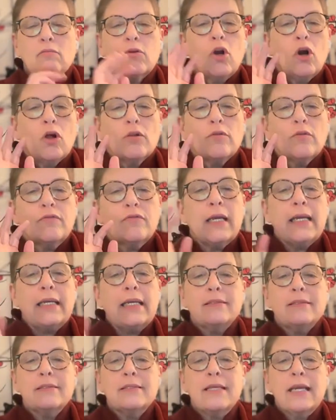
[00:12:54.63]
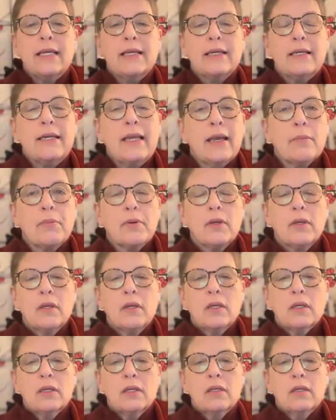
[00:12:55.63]
Call a friend, take a nap.
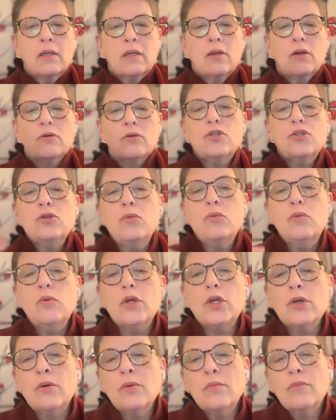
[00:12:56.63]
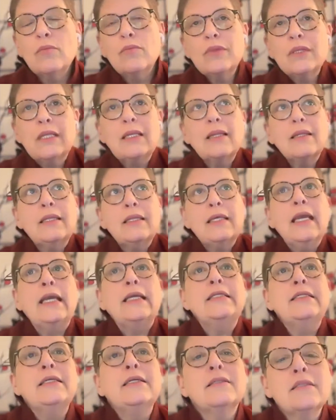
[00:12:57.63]
Do the
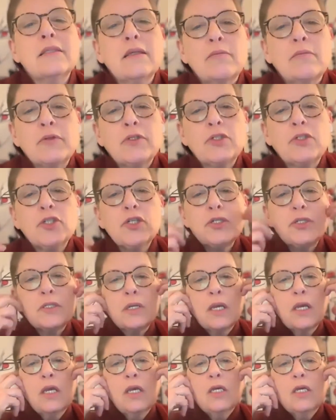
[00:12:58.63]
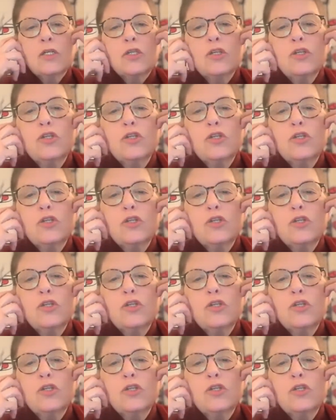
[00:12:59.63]
idea is like just to